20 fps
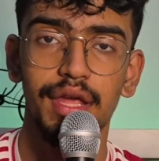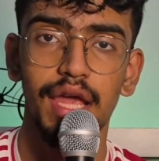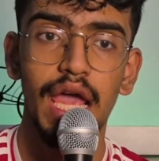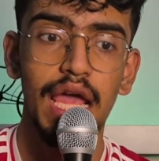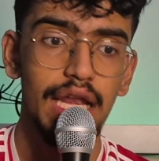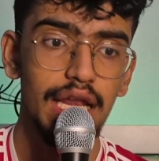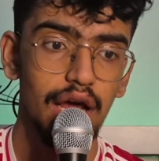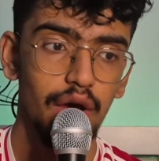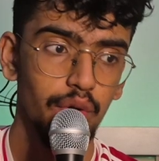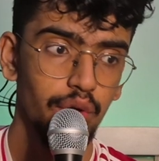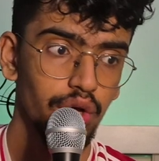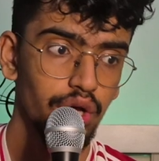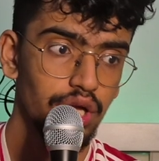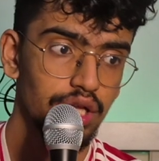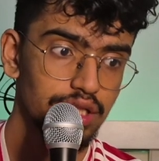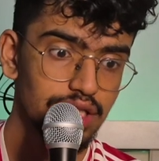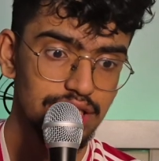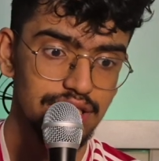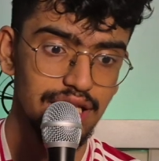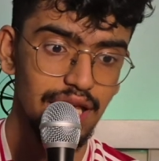Now,
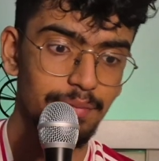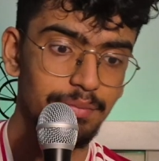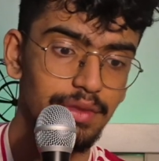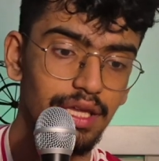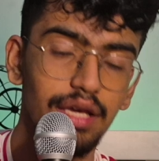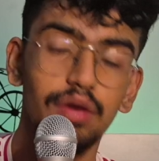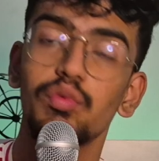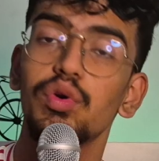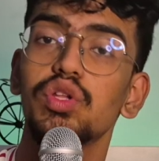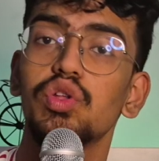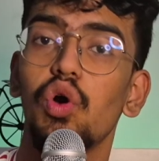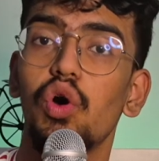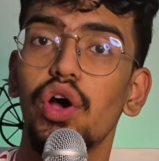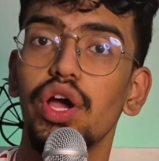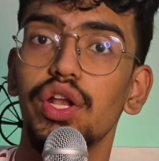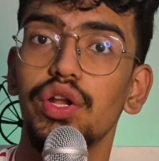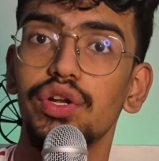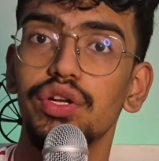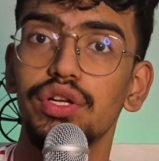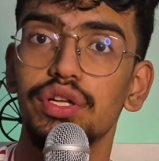the same thing with
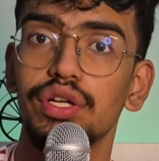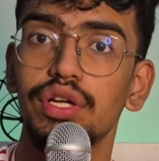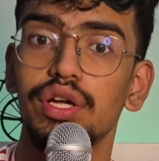Højlund.